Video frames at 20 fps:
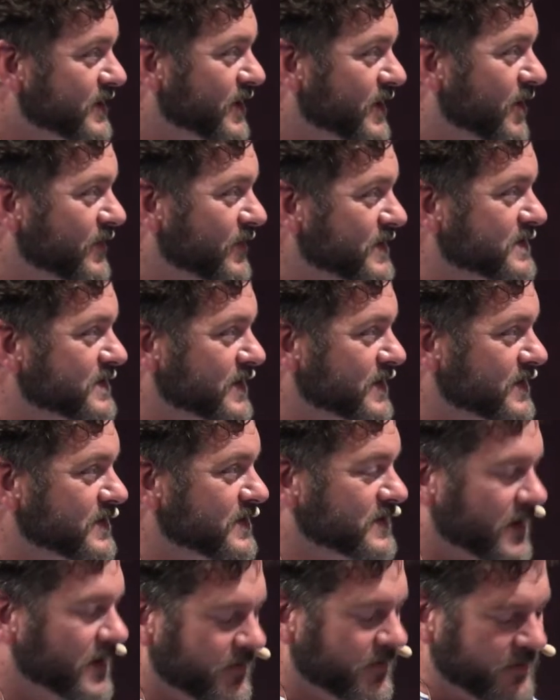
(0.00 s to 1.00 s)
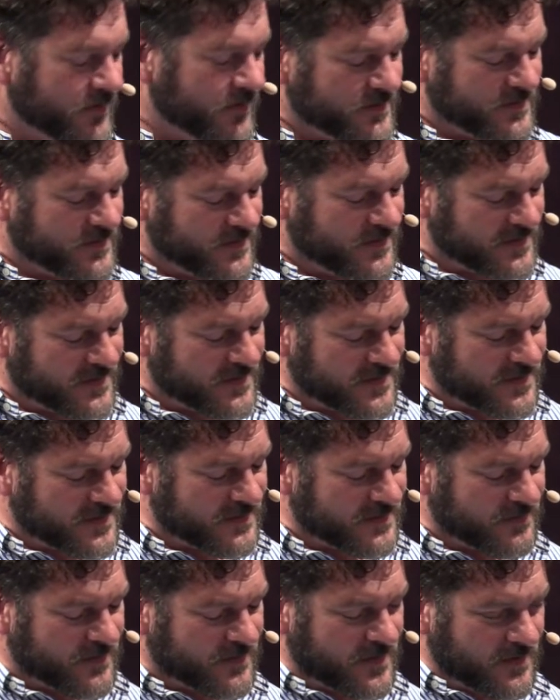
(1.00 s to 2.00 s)
You know, this kind of, you know,
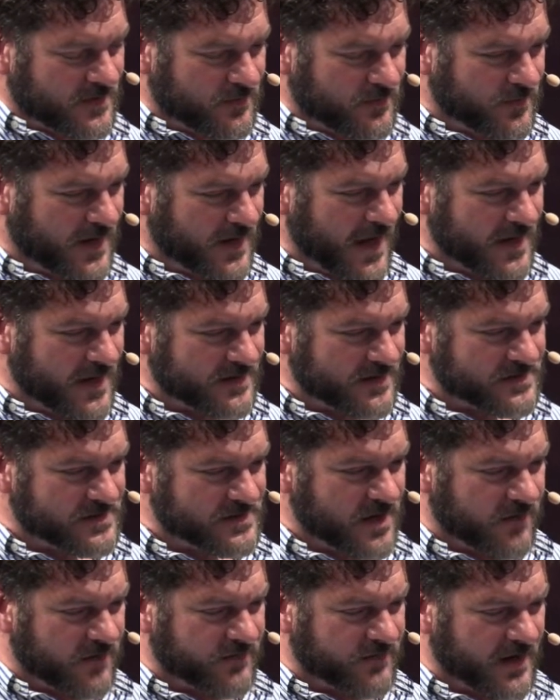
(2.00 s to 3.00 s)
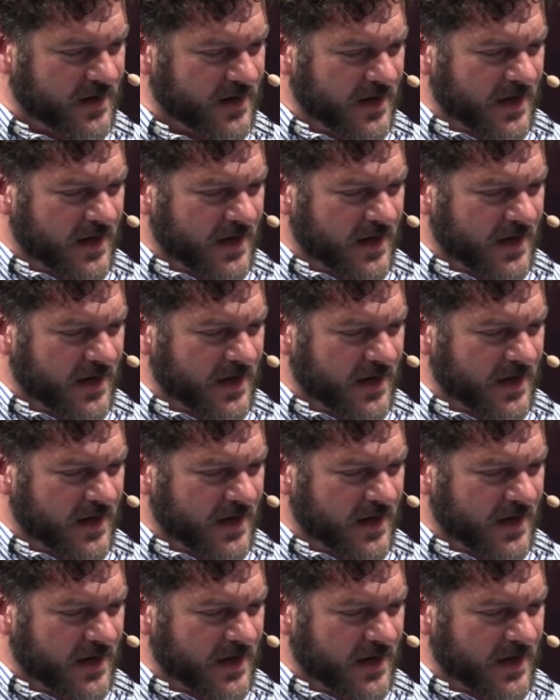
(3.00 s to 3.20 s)
this bananas stuff